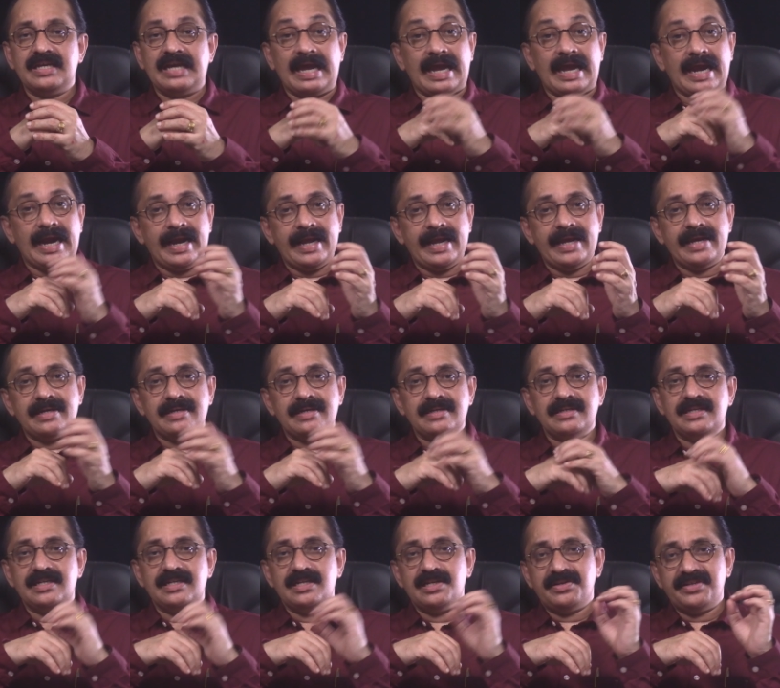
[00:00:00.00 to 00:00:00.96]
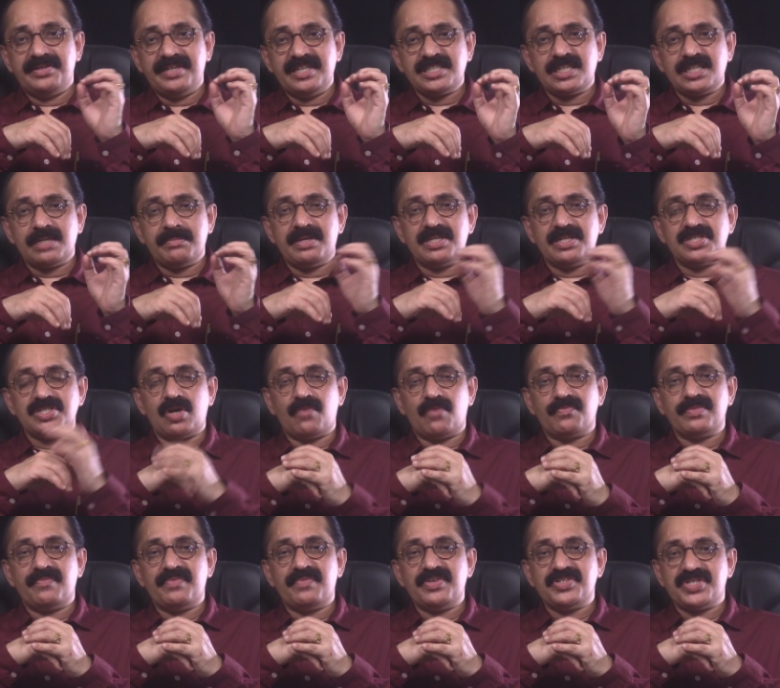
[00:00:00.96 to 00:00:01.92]
headache, disturbance
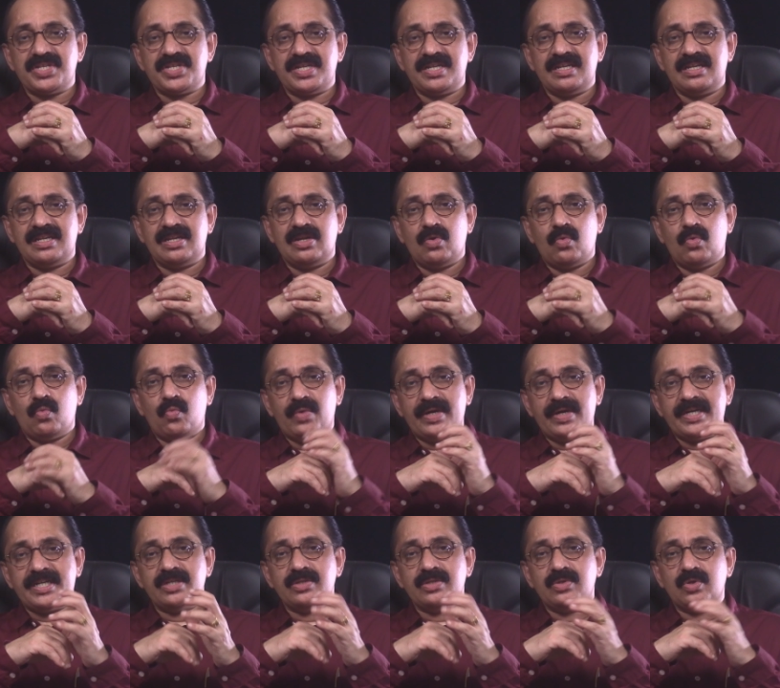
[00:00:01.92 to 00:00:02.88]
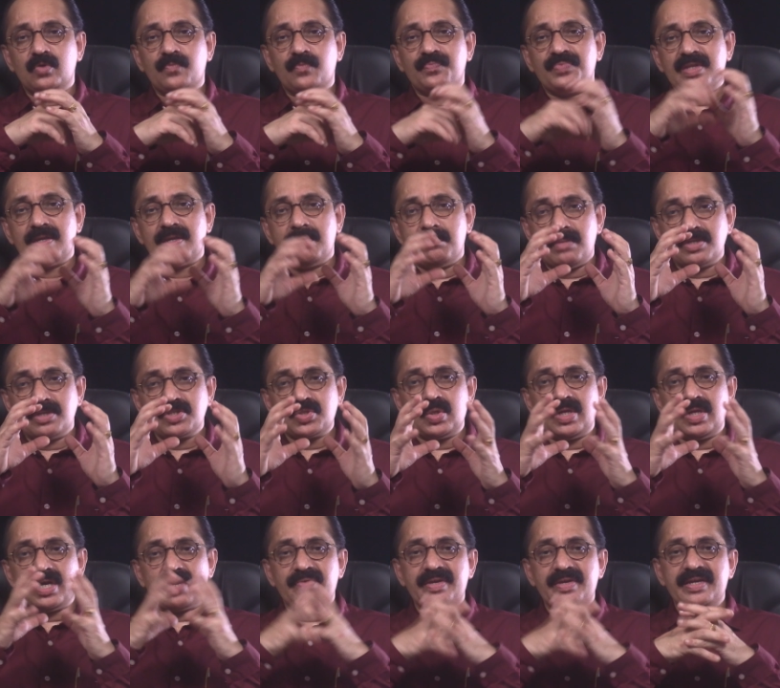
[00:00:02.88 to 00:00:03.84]
of the vision, vertigo,
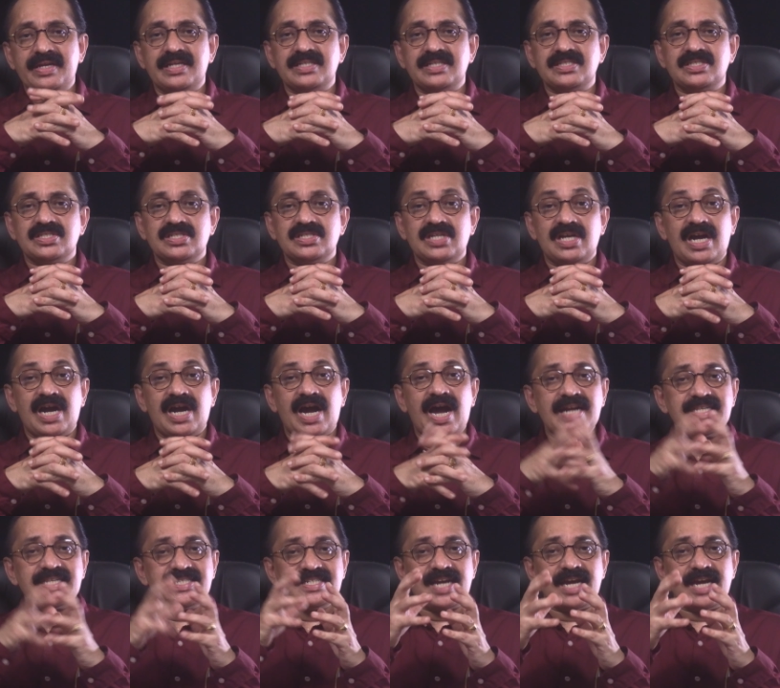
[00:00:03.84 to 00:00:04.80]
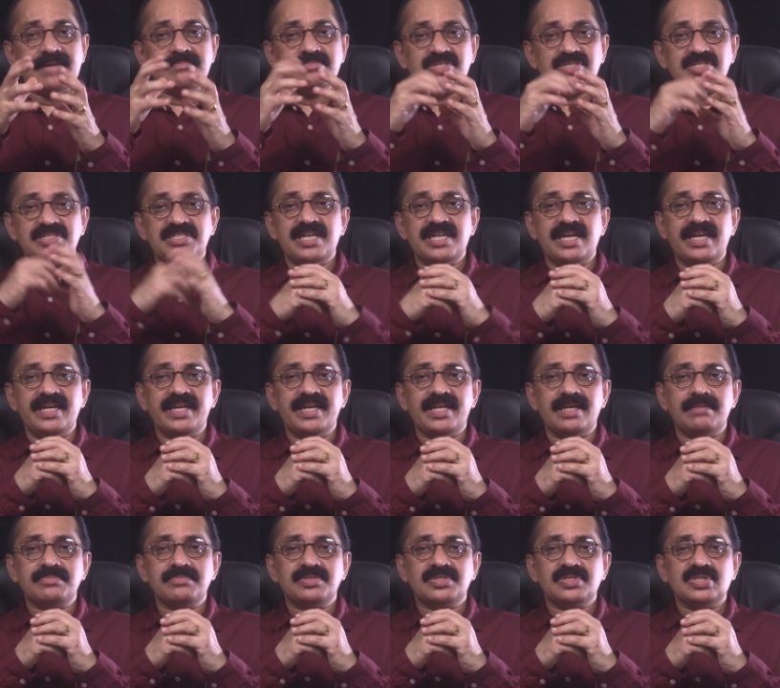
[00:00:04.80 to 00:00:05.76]
muscular weakness, at times
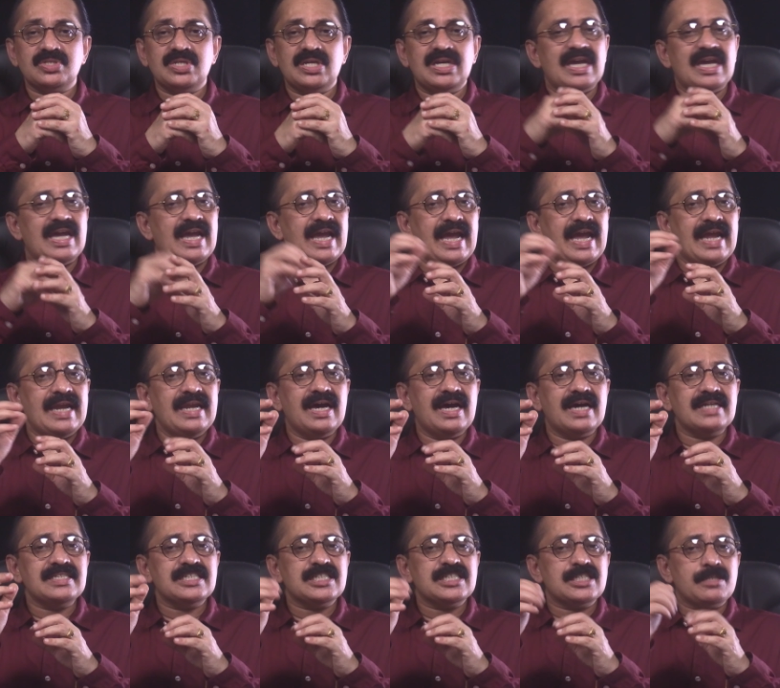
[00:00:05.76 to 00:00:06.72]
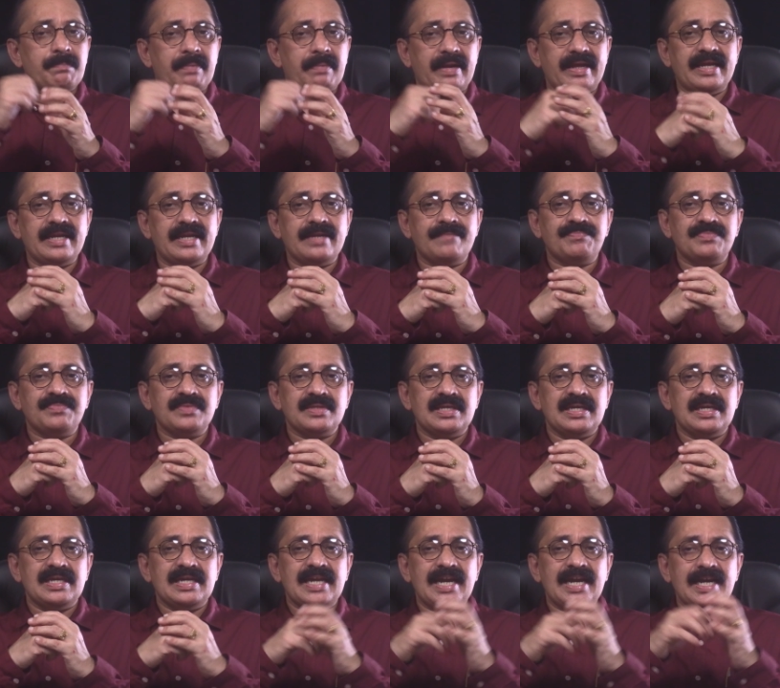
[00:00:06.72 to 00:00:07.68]
deliriums, enlarged spleen,
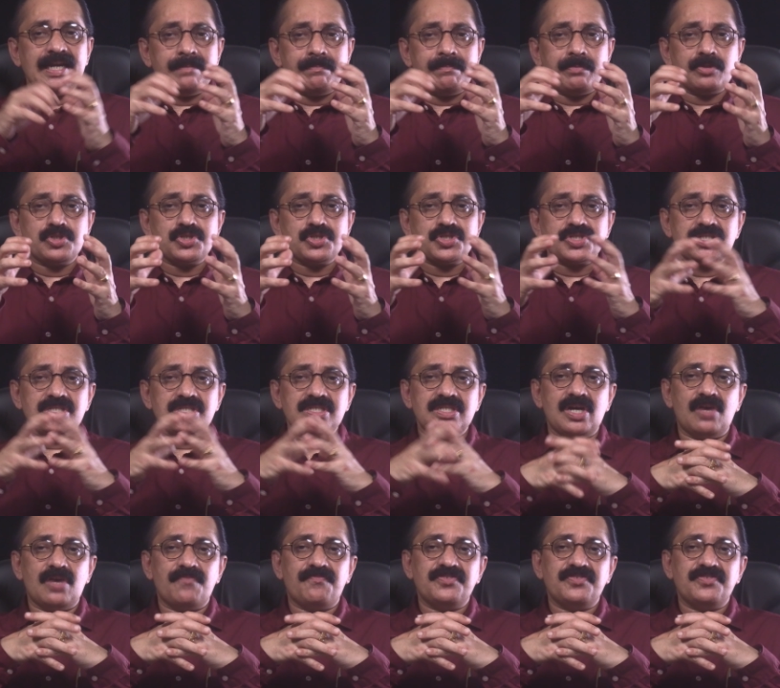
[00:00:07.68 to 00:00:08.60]
a deposition of